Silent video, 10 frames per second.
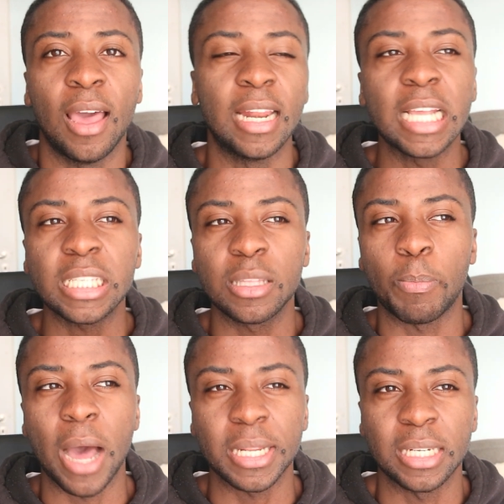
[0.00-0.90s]
And that's the
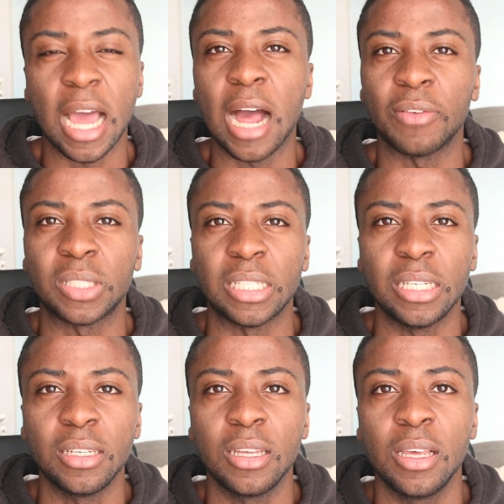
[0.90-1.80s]
pattern I've
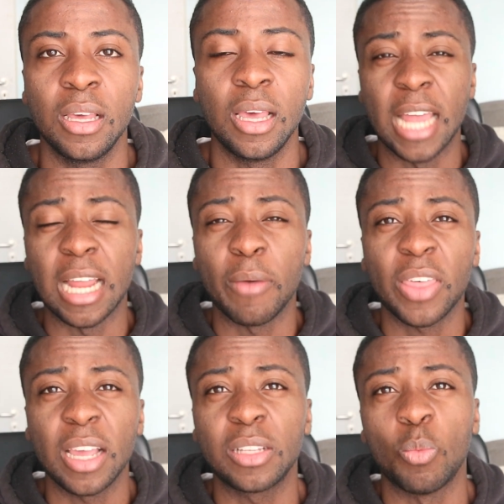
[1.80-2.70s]
seen. And I
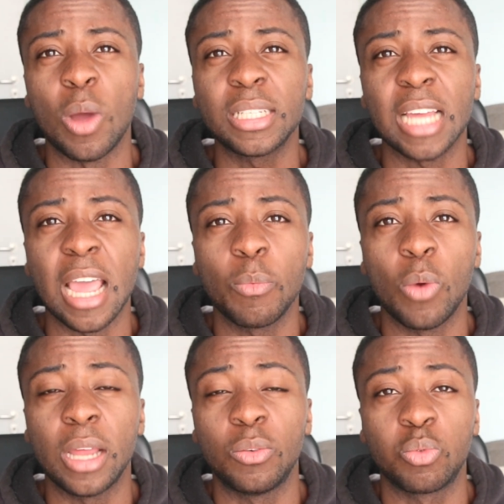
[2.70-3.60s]
think one time
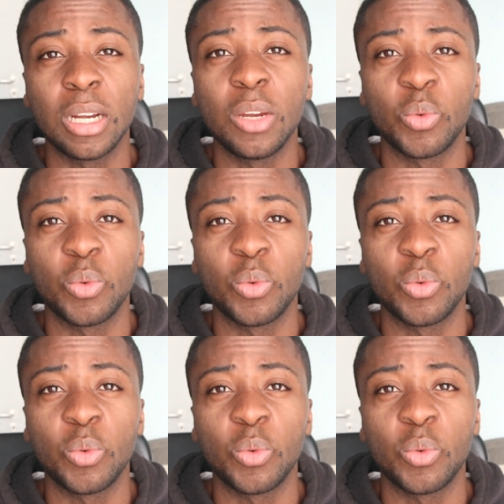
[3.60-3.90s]
where it really,